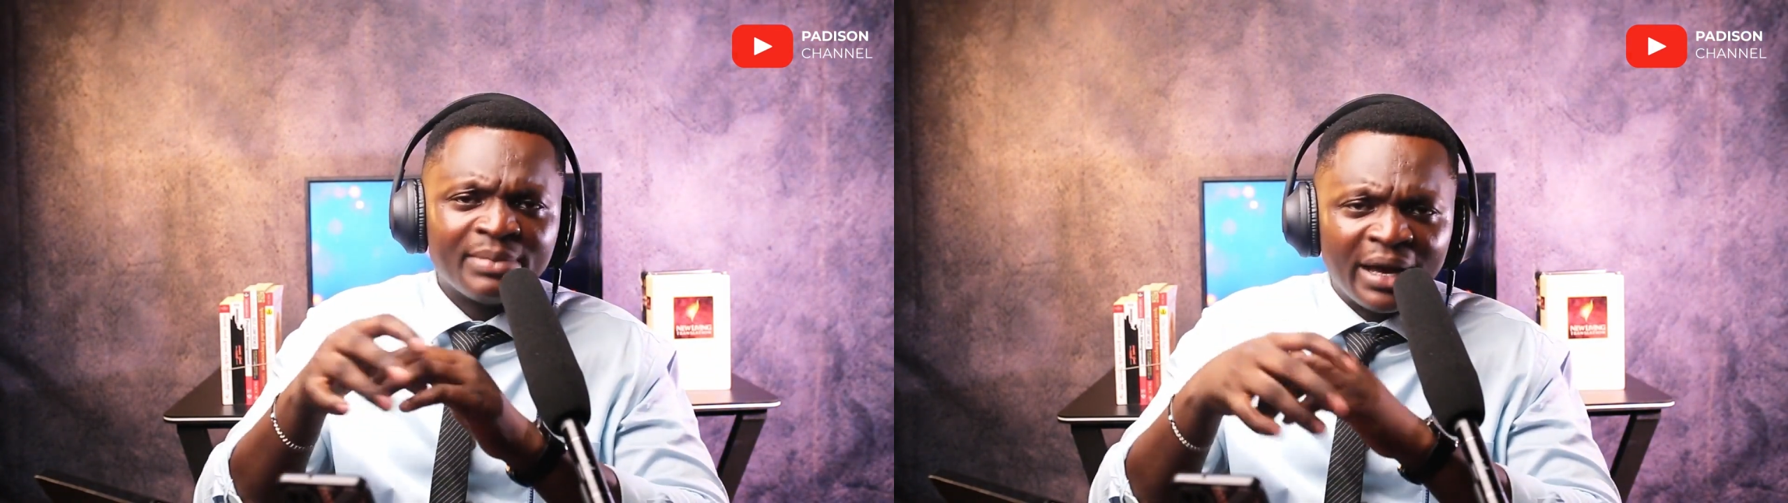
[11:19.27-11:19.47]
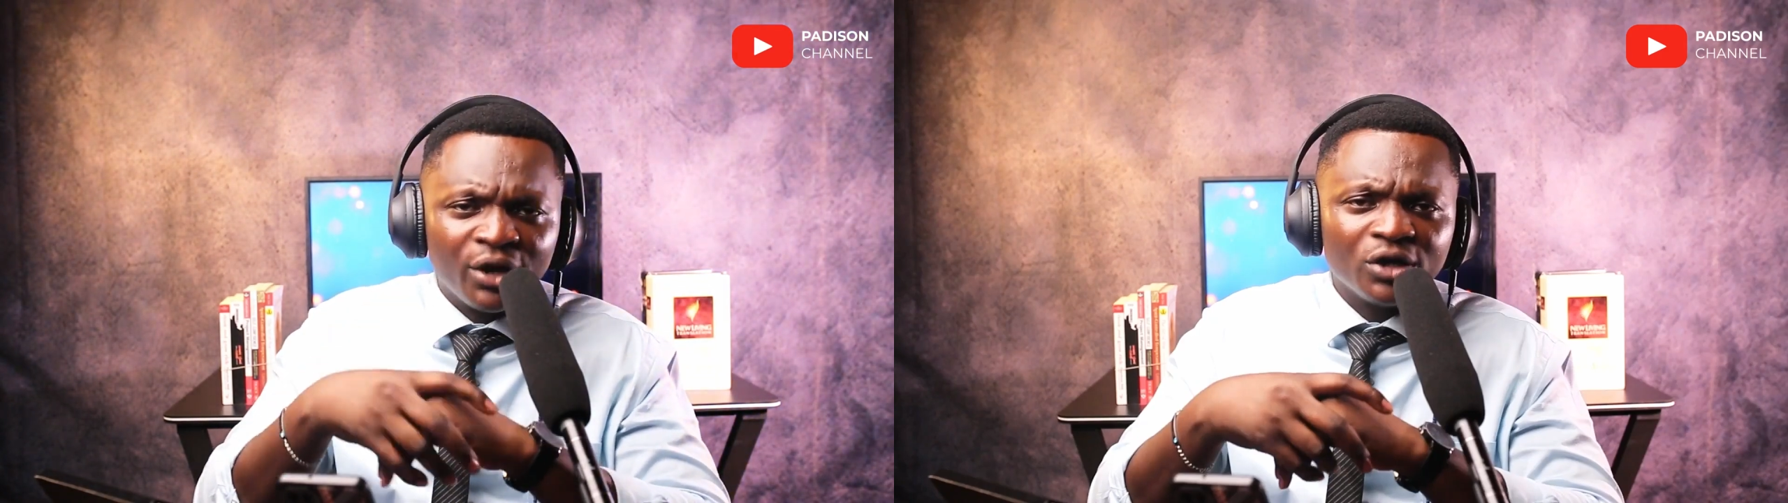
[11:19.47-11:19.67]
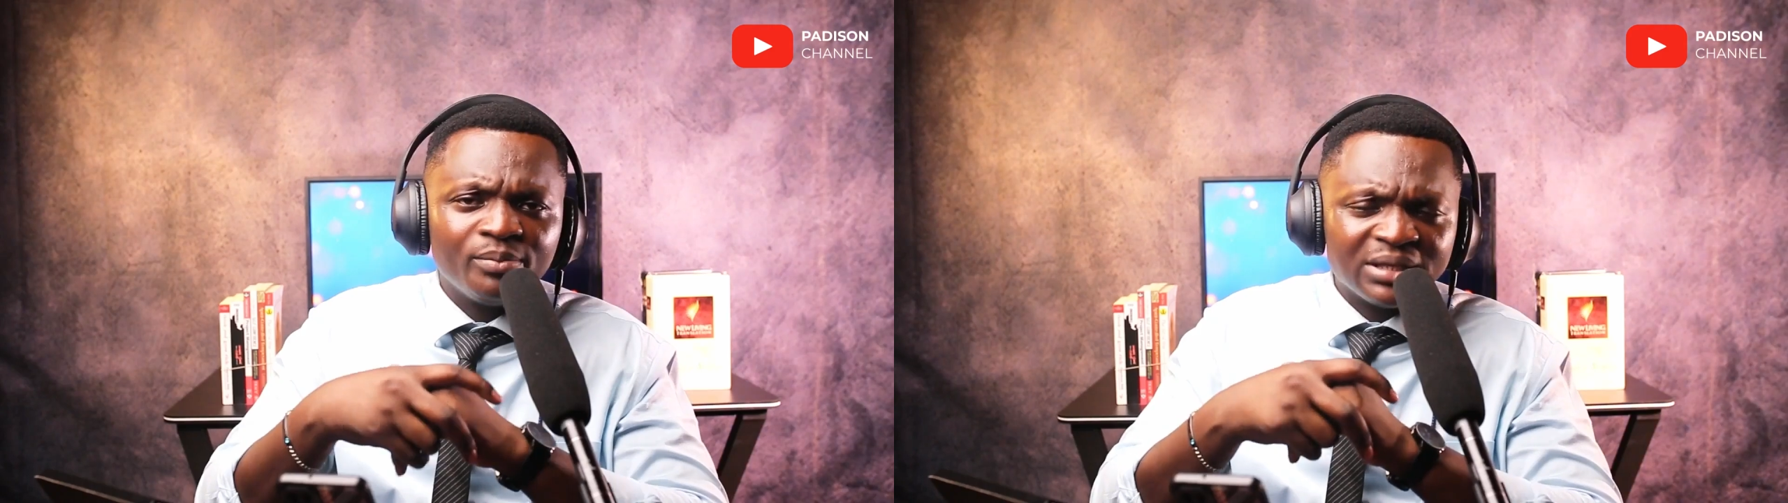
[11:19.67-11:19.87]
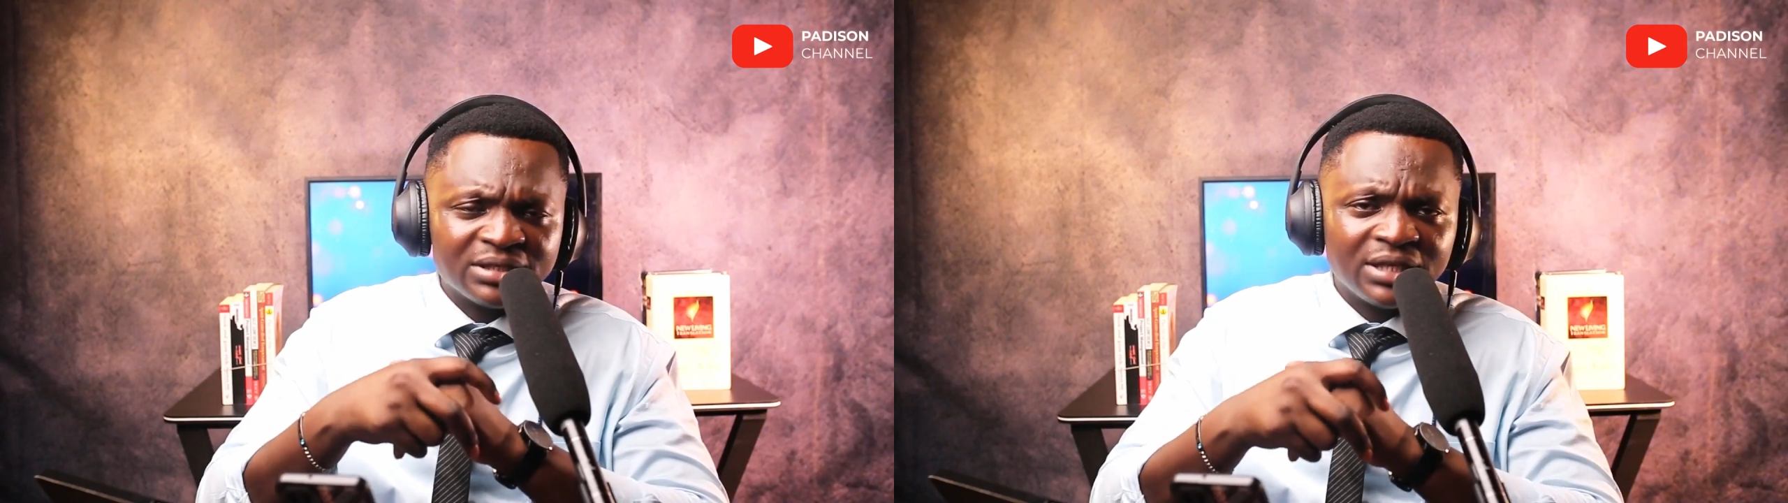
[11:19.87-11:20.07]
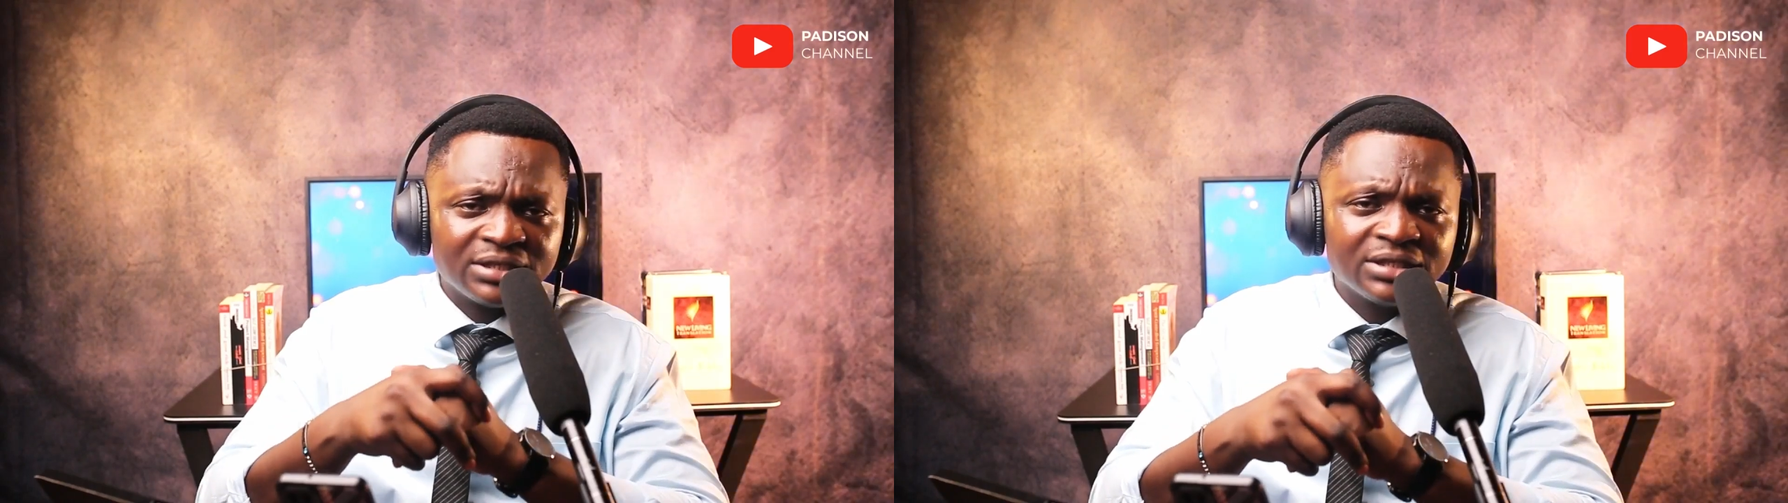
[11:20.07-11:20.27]
my good
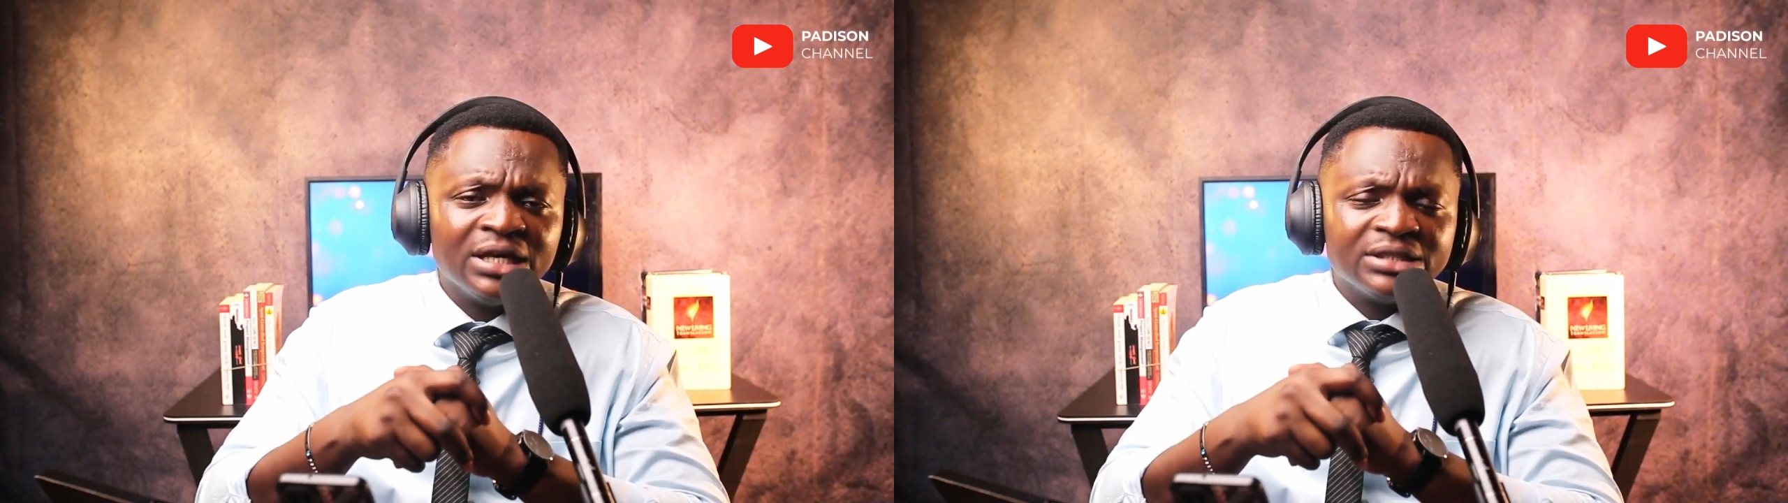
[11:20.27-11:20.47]
business.